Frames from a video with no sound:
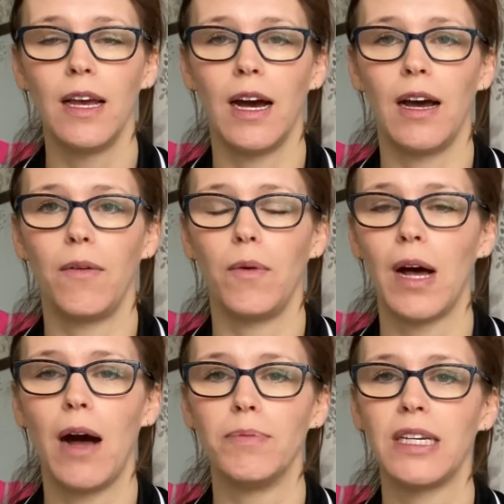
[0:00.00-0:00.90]
It will
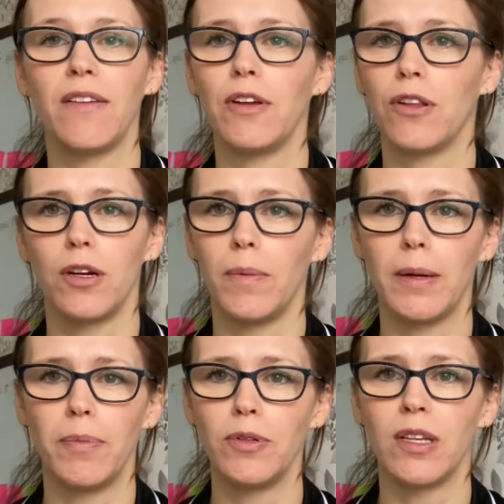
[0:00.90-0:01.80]
help to give you a little bit
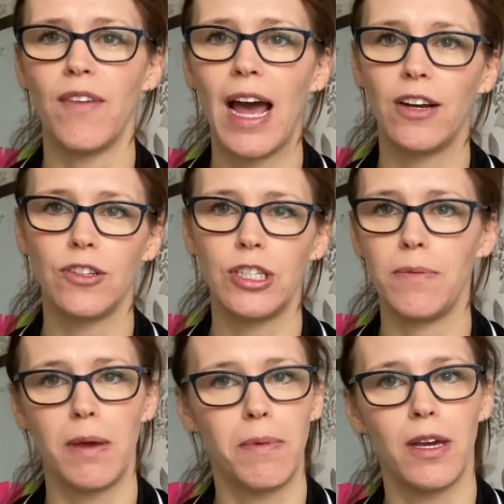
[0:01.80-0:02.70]
of boost of energy,
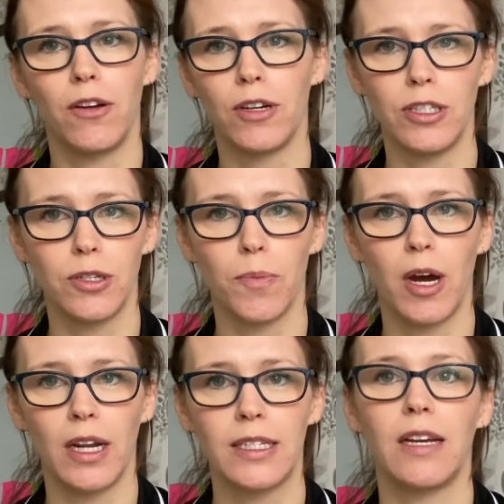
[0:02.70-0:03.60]
maybe increase your
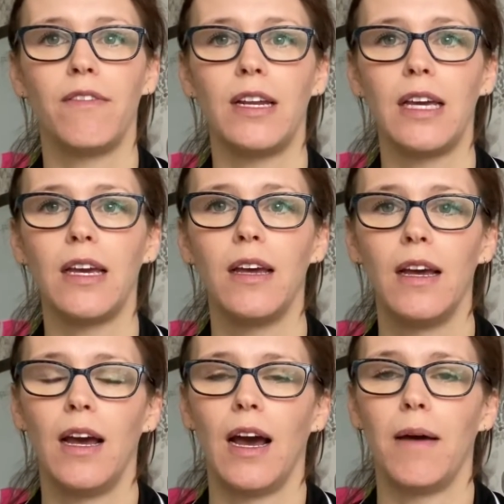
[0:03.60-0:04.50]
productivity
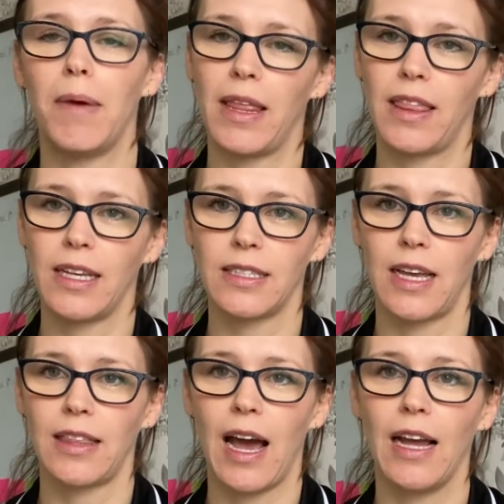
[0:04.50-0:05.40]
and things
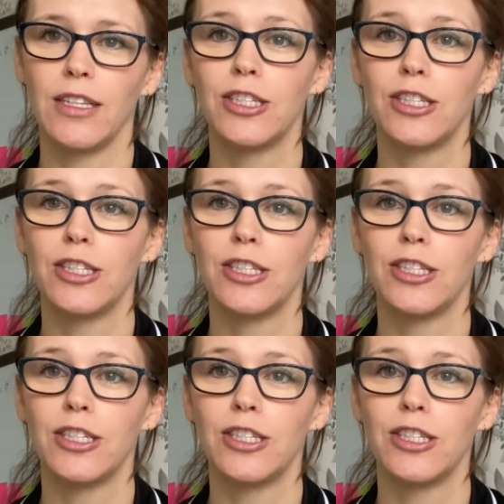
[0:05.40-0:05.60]
like that.